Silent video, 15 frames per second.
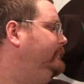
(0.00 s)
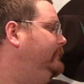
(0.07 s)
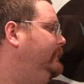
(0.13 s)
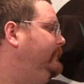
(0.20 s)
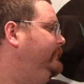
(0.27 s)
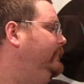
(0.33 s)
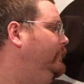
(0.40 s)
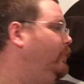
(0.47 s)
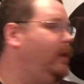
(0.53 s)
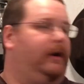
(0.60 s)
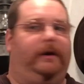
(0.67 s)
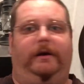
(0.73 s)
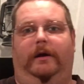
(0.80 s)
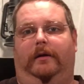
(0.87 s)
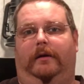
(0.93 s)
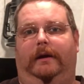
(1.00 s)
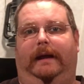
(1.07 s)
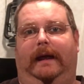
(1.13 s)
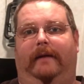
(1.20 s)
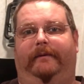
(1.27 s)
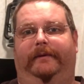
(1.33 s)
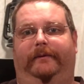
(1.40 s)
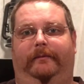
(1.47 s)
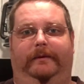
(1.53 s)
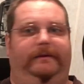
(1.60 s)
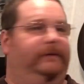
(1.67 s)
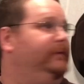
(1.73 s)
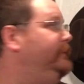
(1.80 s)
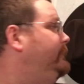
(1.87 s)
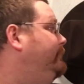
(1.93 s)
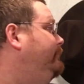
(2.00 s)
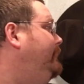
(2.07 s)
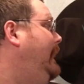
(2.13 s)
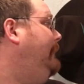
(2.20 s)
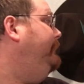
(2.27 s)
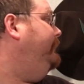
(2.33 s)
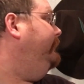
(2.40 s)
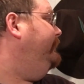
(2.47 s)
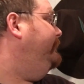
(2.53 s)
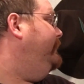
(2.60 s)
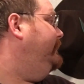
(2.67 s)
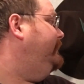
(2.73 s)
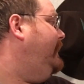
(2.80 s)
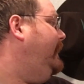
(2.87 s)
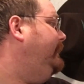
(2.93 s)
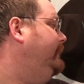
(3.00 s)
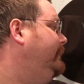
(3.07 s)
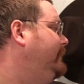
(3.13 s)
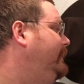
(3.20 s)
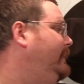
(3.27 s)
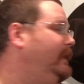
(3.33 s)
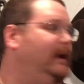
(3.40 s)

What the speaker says: It's a watercolor on canvas, which is absolutely spectacular.